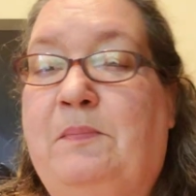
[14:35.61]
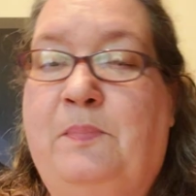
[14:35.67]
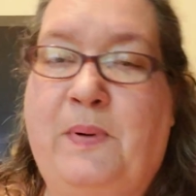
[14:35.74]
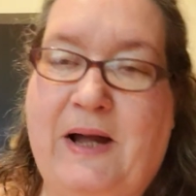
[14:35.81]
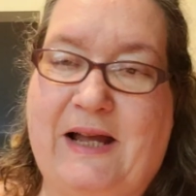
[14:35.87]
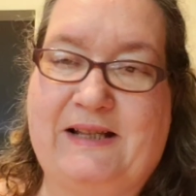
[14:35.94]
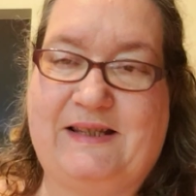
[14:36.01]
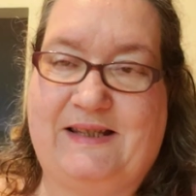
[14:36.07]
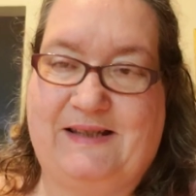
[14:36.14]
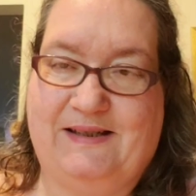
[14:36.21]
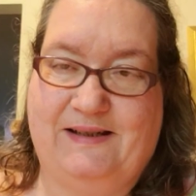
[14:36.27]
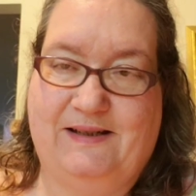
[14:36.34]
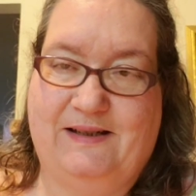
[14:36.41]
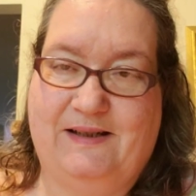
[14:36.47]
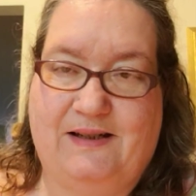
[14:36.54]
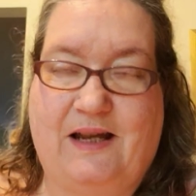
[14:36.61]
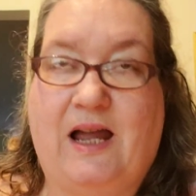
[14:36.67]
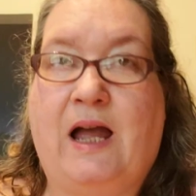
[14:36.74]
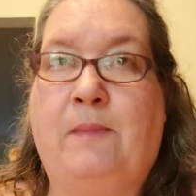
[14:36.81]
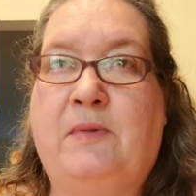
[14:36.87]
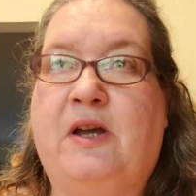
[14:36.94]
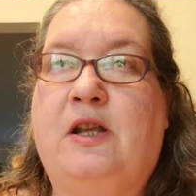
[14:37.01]
But
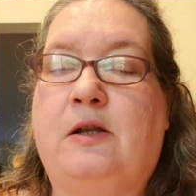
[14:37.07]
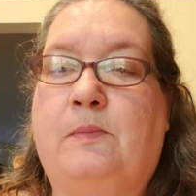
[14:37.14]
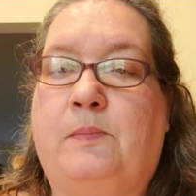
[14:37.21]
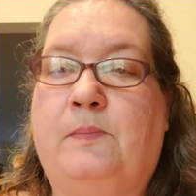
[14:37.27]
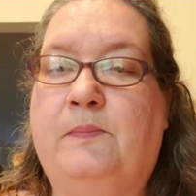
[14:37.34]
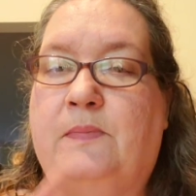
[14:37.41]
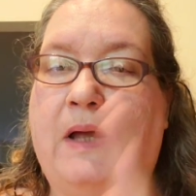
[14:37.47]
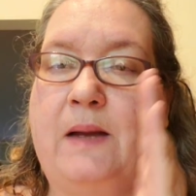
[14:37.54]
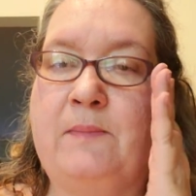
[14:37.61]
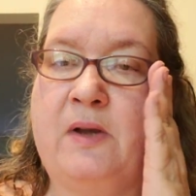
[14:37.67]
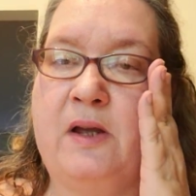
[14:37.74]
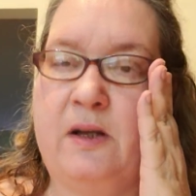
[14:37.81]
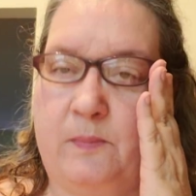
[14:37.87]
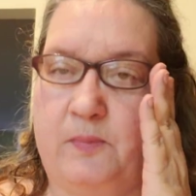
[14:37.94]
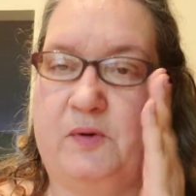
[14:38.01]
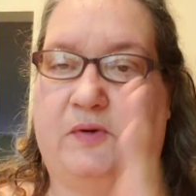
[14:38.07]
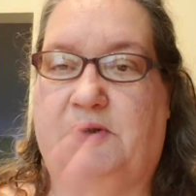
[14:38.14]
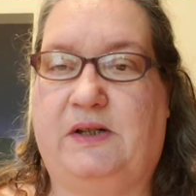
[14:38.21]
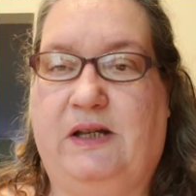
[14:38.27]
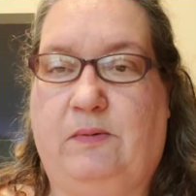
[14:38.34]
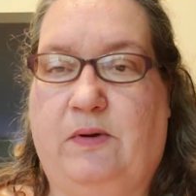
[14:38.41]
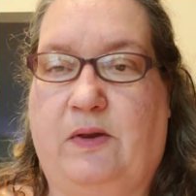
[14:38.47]
I'm gonna
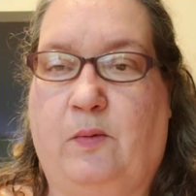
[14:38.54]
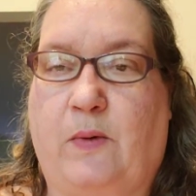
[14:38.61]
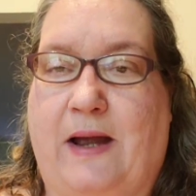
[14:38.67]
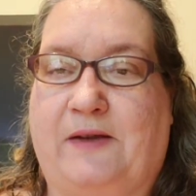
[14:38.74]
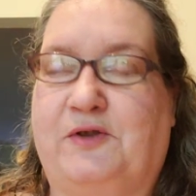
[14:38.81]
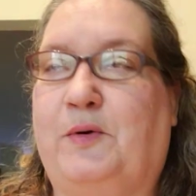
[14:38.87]
proceed with a while.